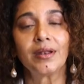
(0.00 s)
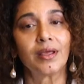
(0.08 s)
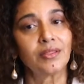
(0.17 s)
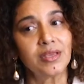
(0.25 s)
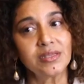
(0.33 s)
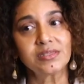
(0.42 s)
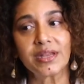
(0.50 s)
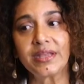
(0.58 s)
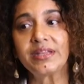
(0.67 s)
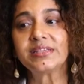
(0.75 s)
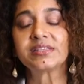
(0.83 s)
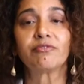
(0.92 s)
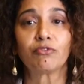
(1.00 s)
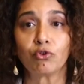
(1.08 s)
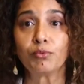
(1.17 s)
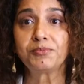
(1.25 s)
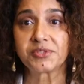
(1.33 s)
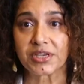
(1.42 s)
Now, these ladies give
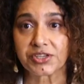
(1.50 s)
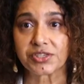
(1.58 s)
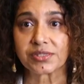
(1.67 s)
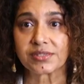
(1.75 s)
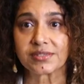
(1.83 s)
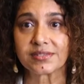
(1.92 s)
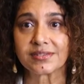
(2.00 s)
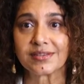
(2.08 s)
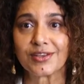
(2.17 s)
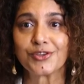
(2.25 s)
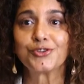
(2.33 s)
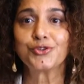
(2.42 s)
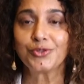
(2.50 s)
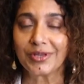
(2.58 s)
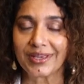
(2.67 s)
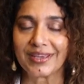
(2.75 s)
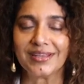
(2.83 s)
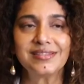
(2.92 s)
group sessions to the
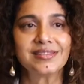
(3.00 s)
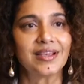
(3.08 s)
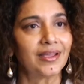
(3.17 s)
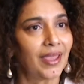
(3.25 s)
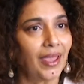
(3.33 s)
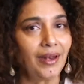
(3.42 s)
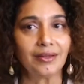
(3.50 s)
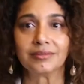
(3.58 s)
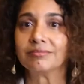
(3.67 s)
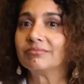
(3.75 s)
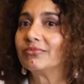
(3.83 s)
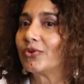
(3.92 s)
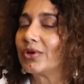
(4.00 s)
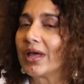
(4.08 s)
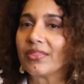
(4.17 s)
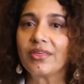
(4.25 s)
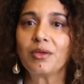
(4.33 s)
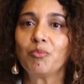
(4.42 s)
kids, again, for
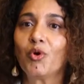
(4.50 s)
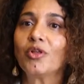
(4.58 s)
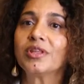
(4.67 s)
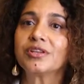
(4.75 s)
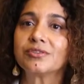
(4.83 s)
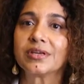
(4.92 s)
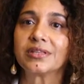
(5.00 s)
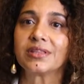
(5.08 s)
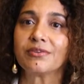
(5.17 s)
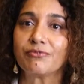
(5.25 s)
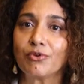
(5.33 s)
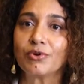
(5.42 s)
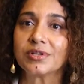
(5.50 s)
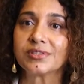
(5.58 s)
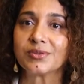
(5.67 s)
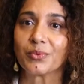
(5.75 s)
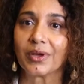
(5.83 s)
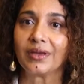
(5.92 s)
nothing more than to take their
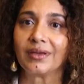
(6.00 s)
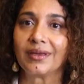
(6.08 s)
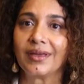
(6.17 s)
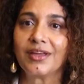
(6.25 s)
focus away,